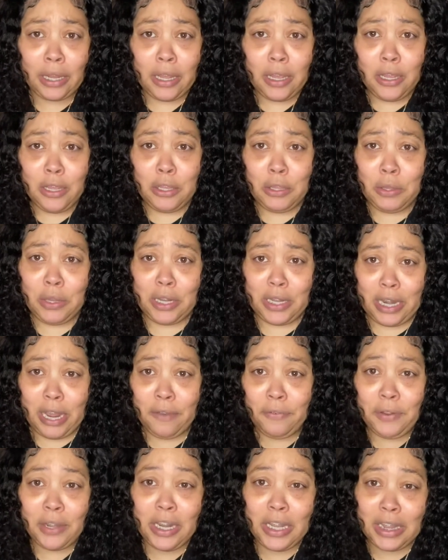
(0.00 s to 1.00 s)
you can
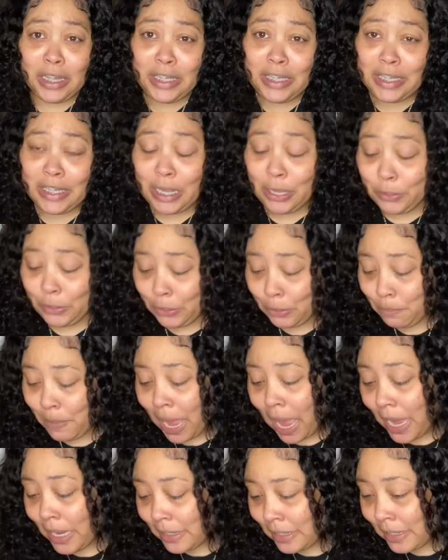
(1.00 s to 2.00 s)
definitely sell your
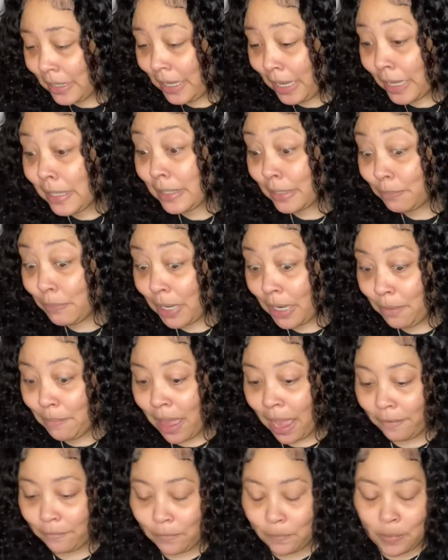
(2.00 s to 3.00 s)
bags and get some money
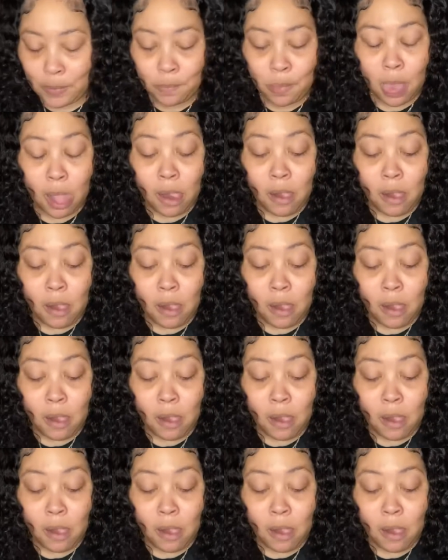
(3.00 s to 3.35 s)
back from them.